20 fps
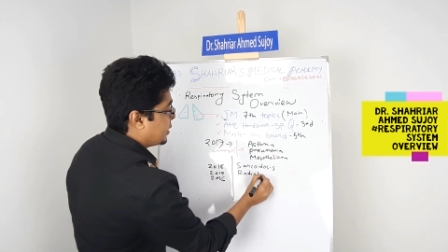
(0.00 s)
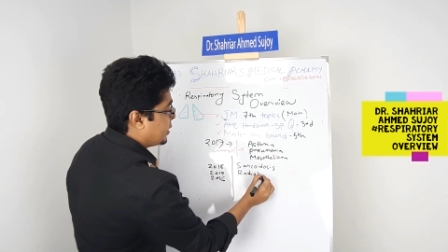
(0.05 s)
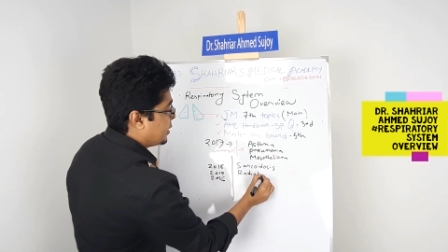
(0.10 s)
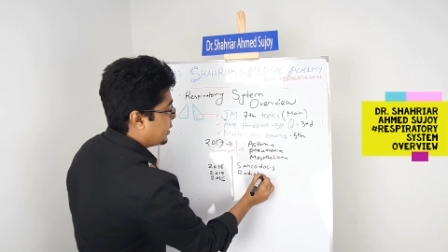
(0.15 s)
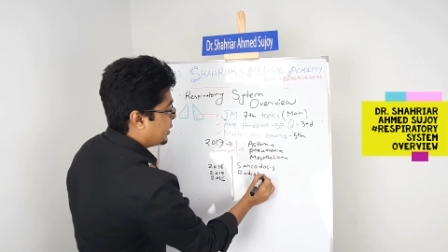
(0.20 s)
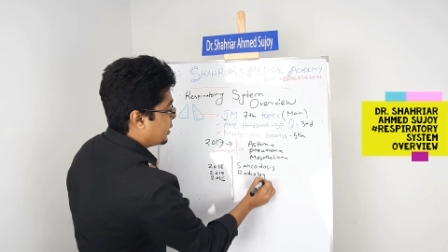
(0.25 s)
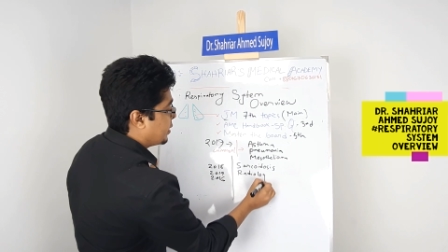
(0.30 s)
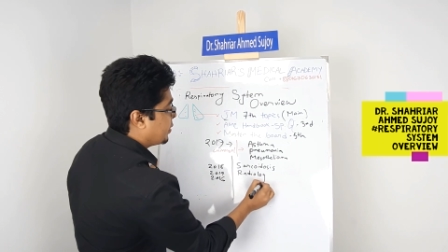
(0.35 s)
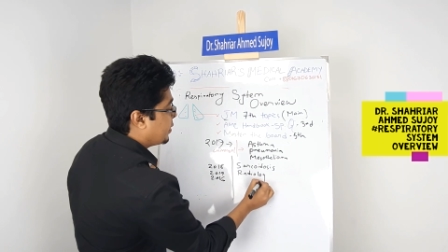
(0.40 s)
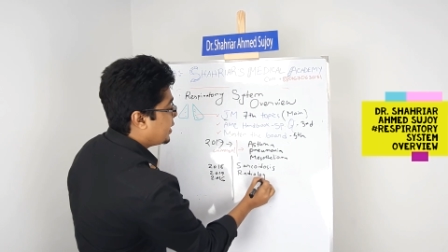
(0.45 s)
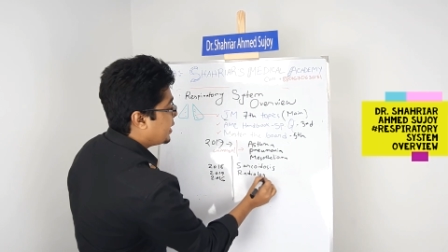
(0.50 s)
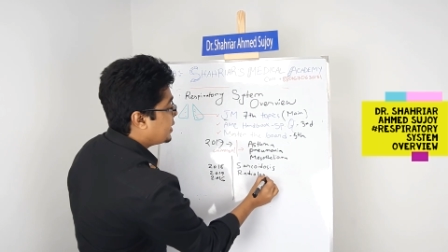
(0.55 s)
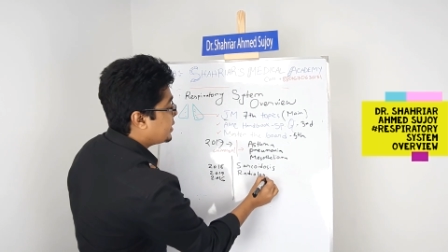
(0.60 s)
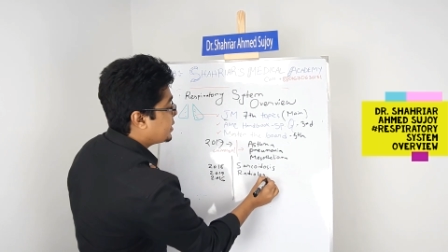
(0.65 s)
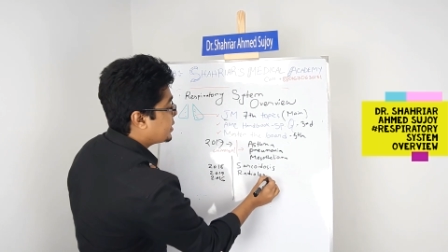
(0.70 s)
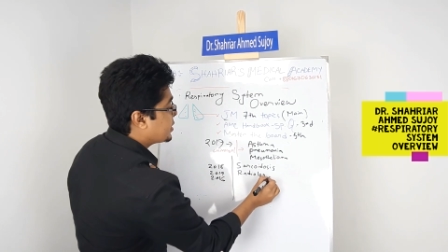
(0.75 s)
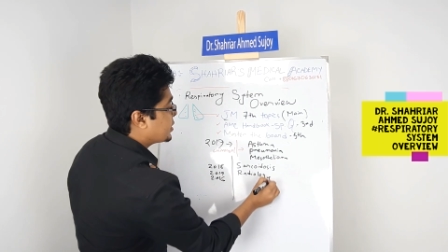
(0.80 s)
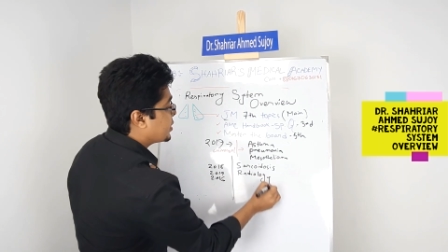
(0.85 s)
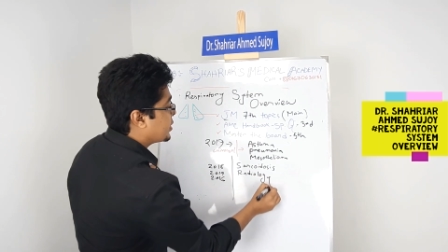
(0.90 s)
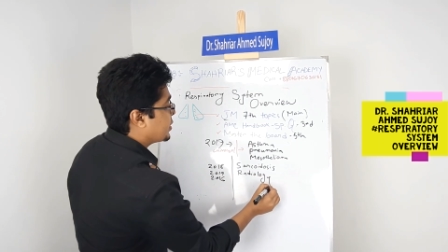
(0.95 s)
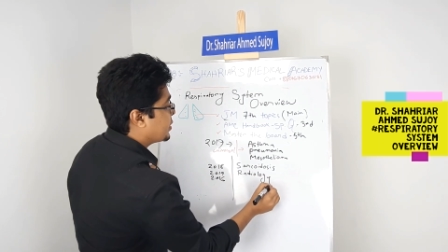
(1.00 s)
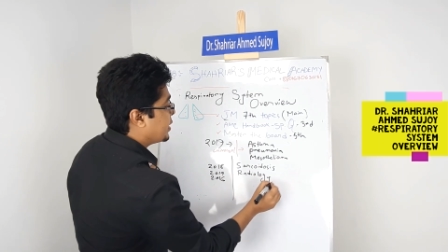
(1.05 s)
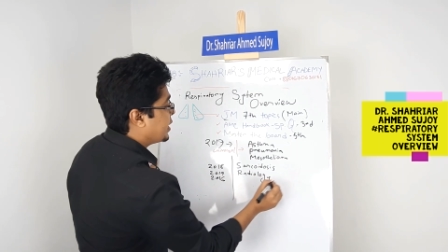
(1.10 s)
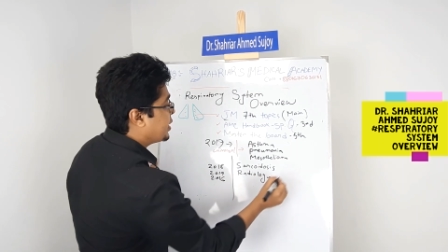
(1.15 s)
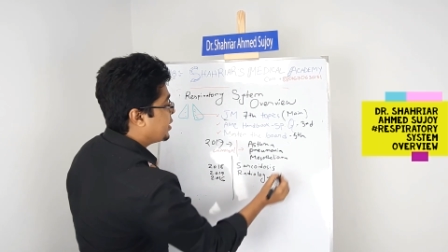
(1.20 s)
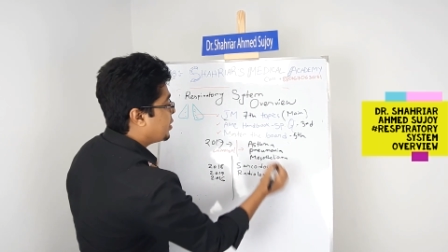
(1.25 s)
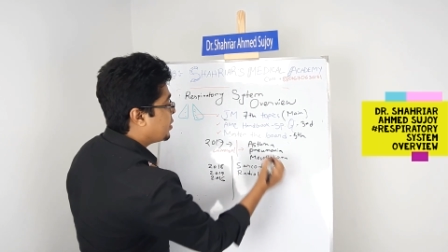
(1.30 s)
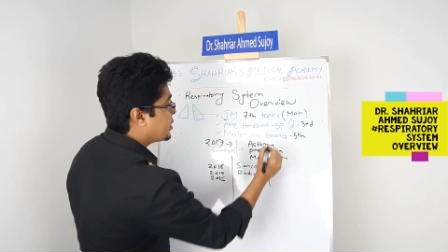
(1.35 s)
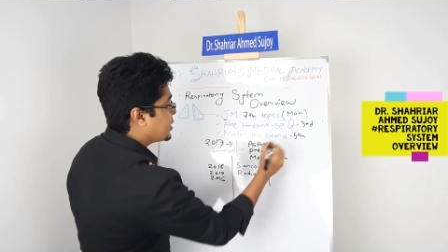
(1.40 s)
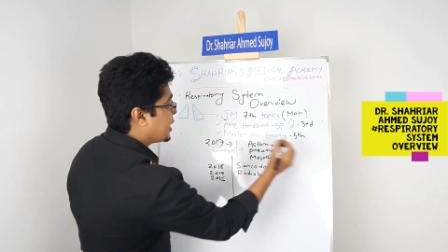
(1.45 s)
All right, so
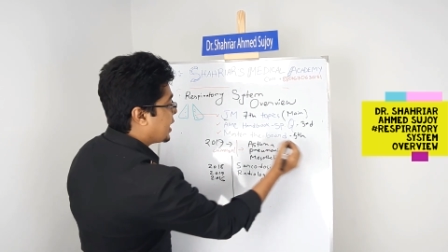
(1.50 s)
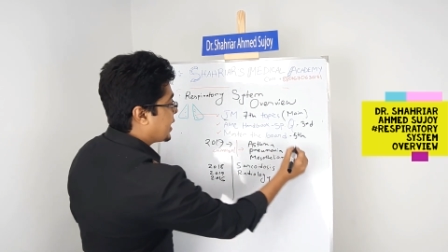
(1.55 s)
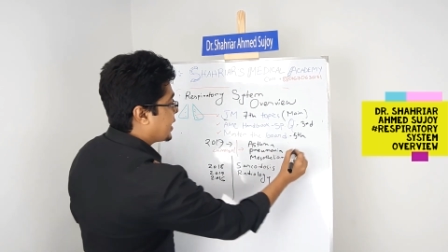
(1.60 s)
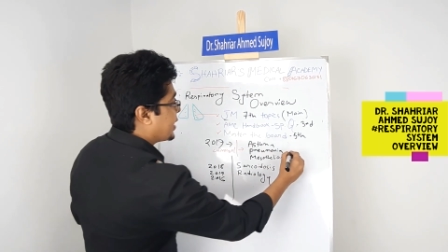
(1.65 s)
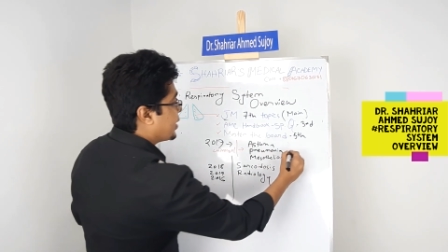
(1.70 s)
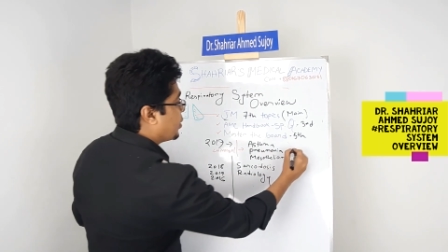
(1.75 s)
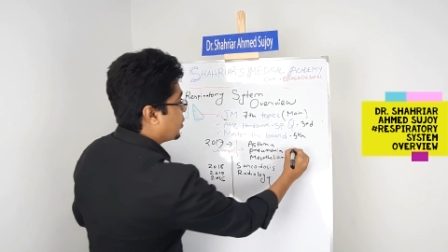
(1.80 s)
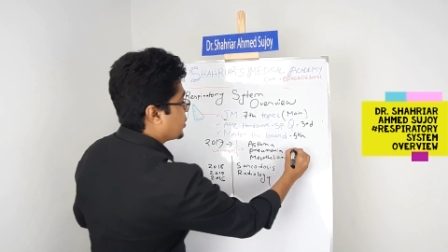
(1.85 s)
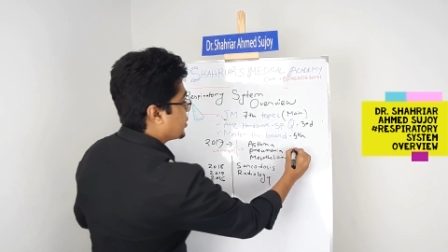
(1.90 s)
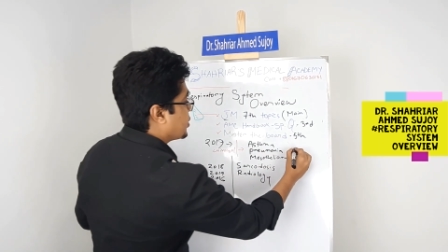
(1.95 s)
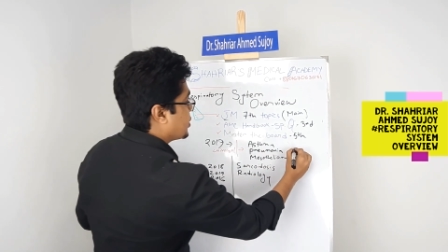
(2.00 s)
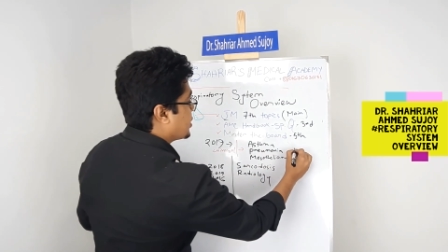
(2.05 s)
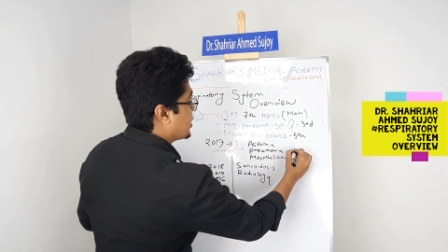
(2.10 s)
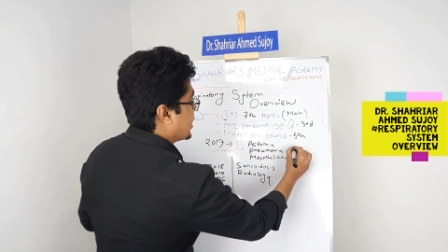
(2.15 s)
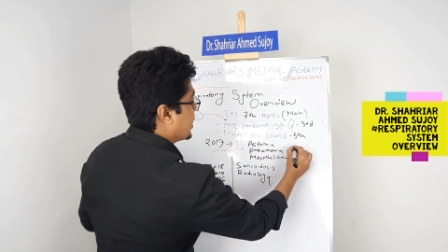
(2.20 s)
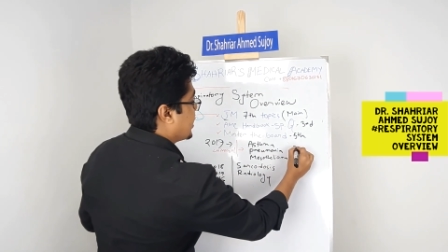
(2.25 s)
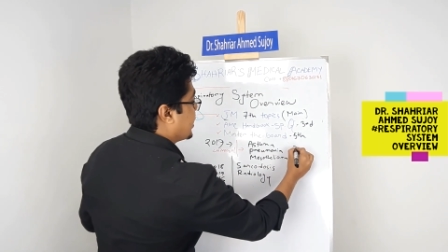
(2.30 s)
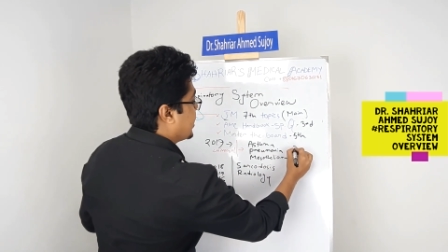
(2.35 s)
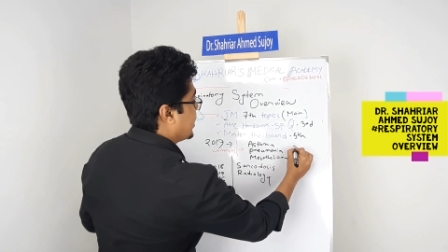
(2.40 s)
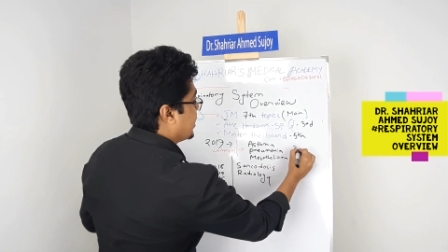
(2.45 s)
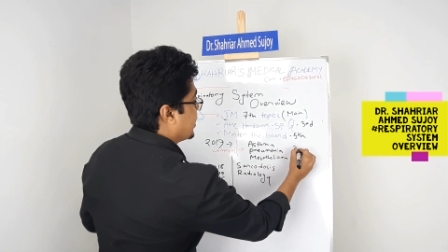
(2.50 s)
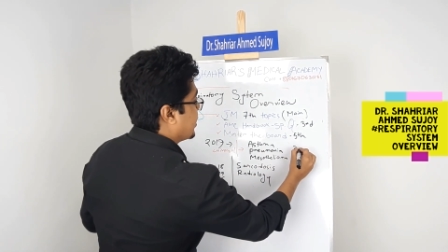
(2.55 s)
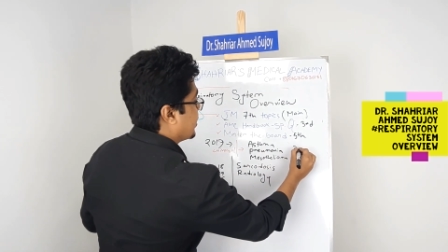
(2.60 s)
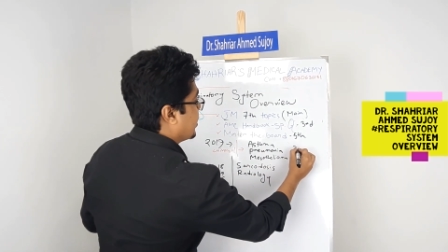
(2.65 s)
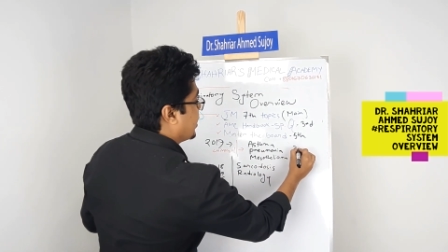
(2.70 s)
radiology, I can also say here,